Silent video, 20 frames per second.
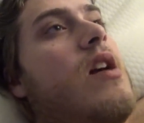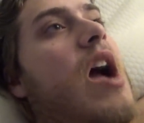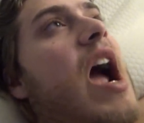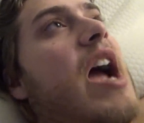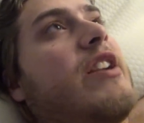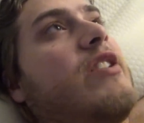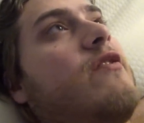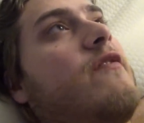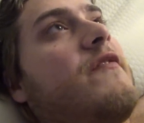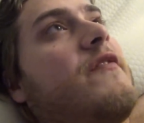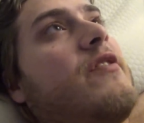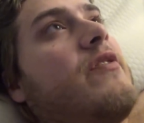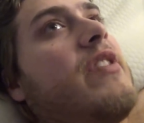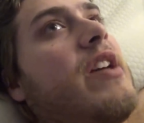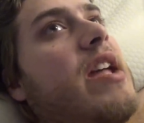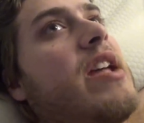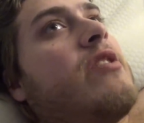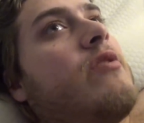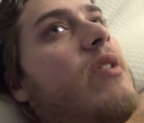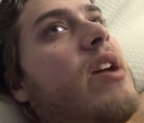I do feel
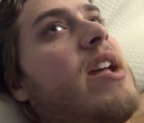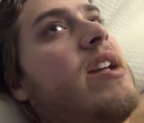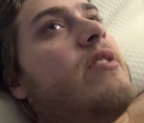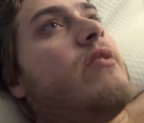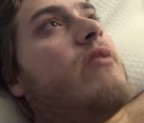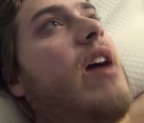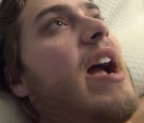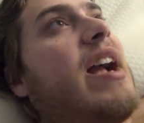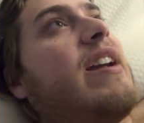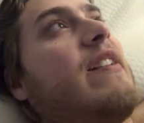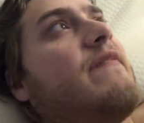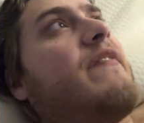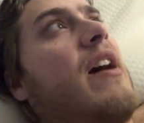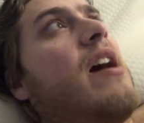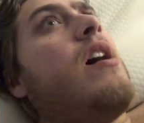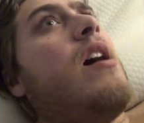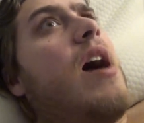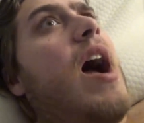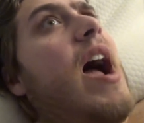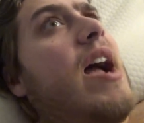the inner anger. I can
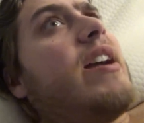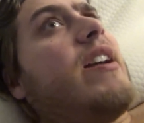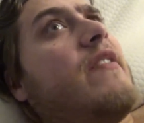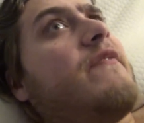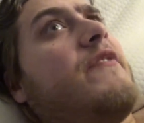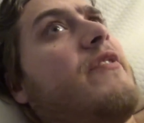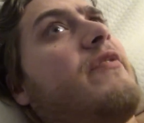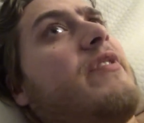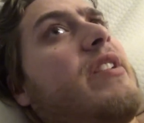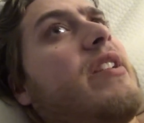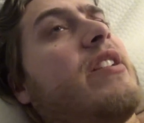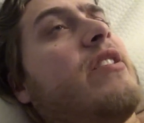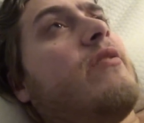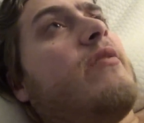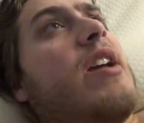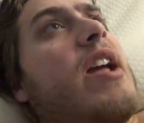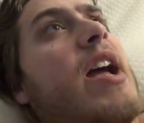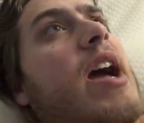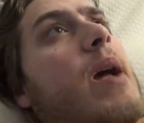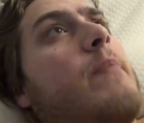I could feel the inner.
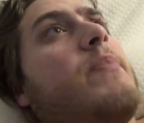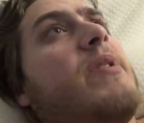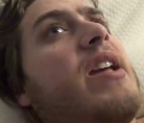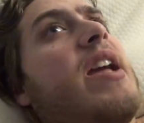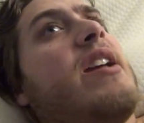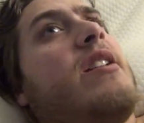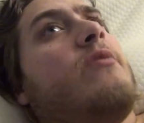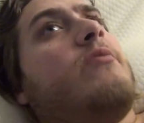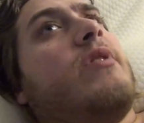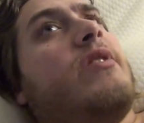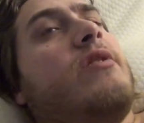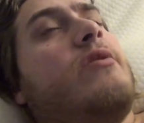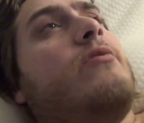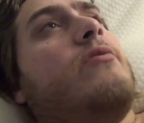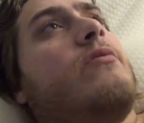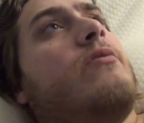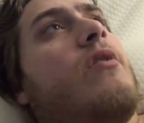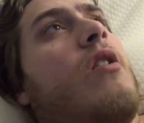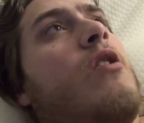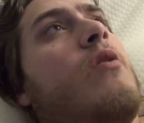Eh, I'd be angry
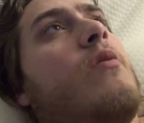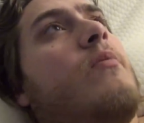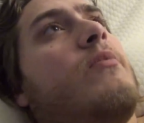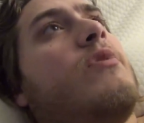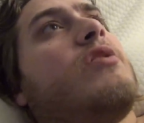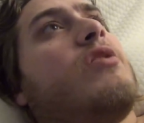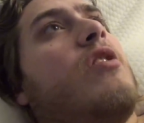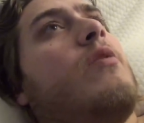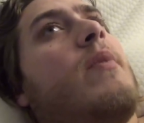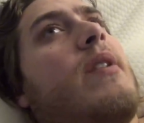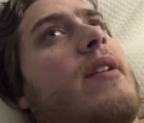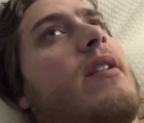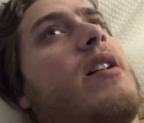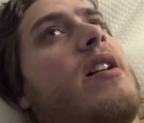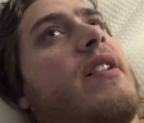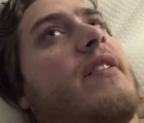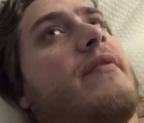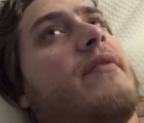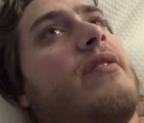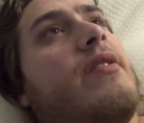too almost all my
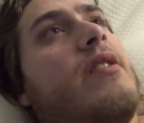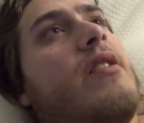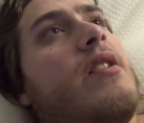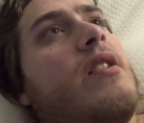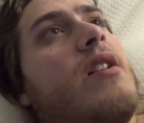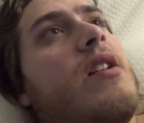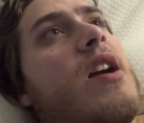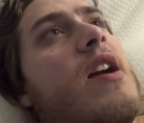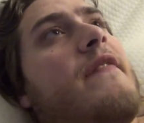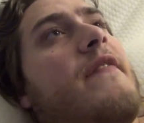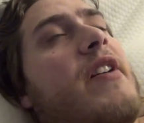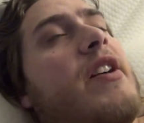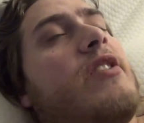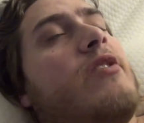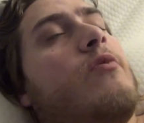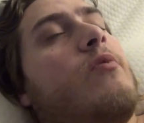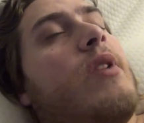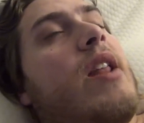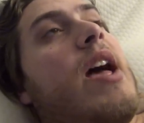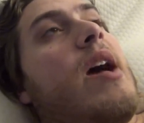life, if I
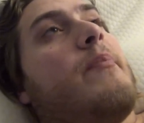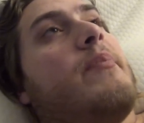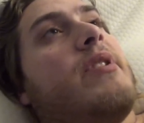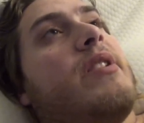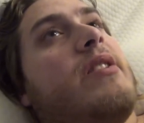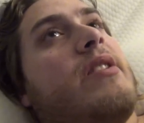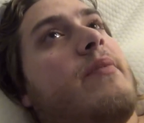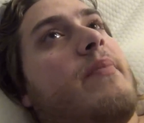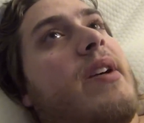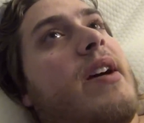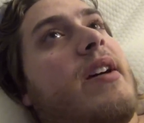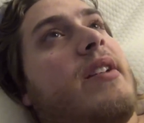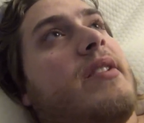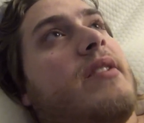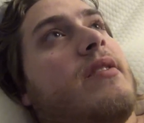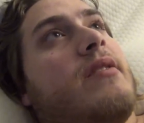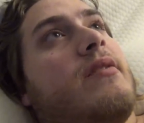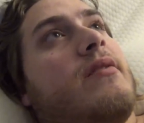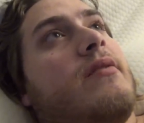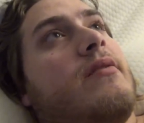knew what happened in the
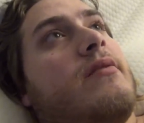past.